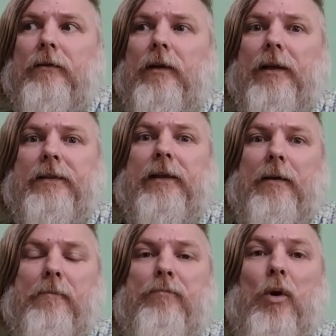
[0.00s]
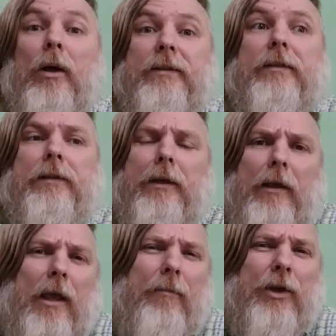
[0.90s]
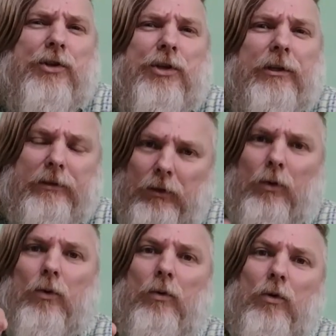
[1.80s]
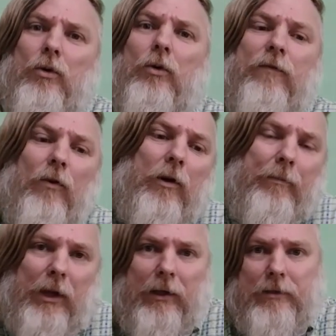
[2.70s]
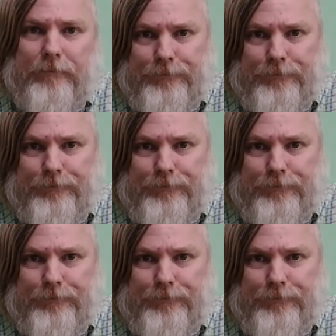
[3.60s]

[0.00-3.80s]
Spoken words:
Let's say processing images. So look for a minute.